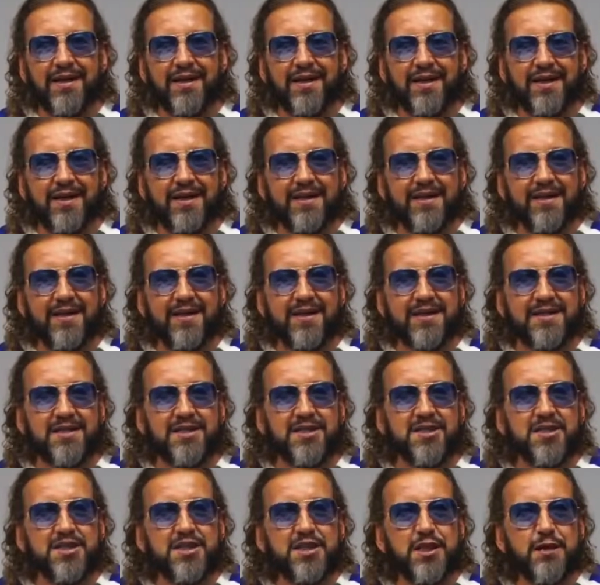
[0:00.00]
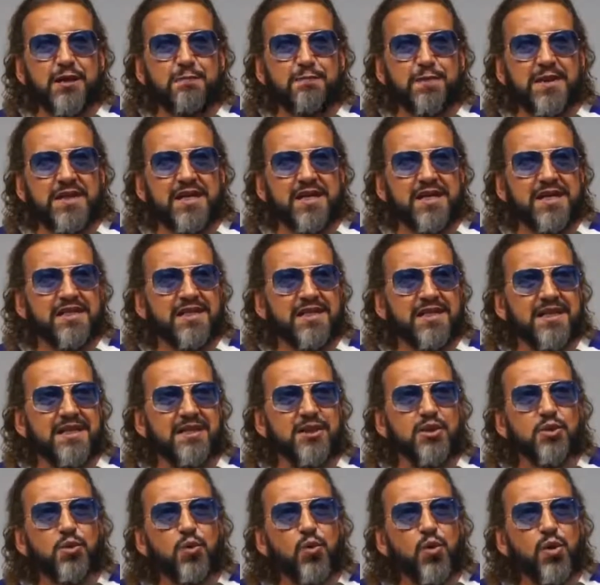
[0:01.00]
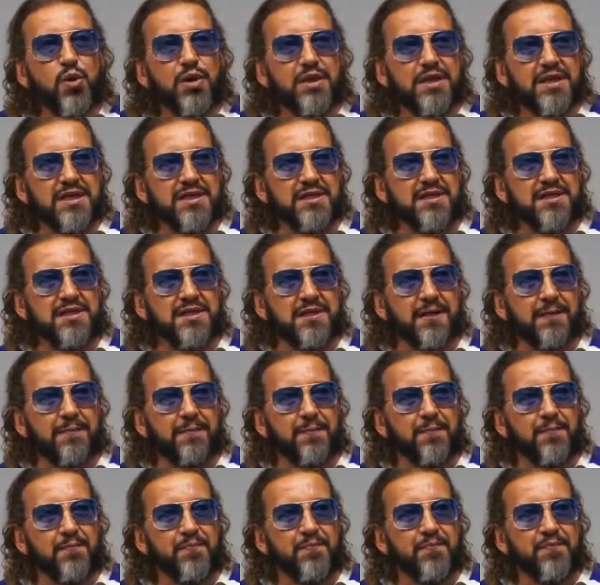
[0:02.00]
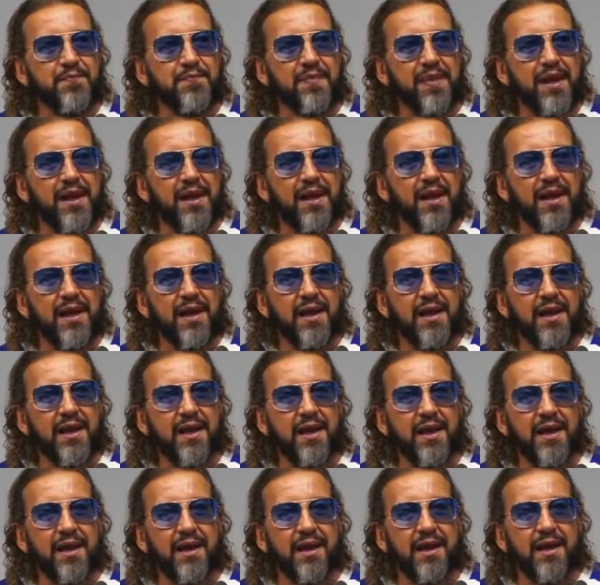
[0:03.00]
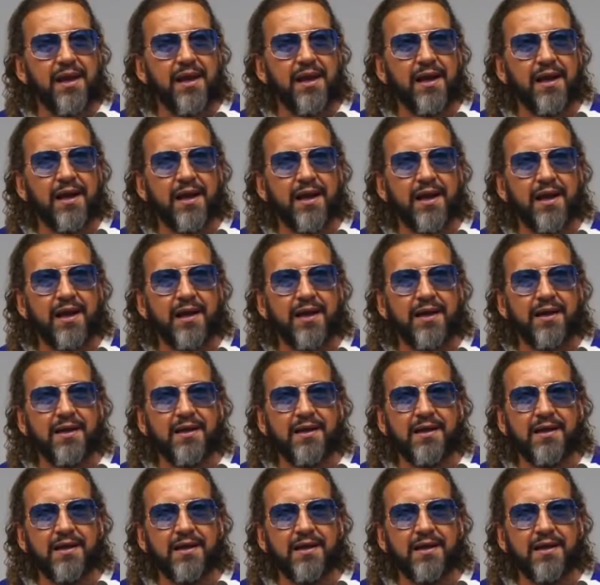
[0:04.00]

It is not the complete resonation, just some extent of resonation.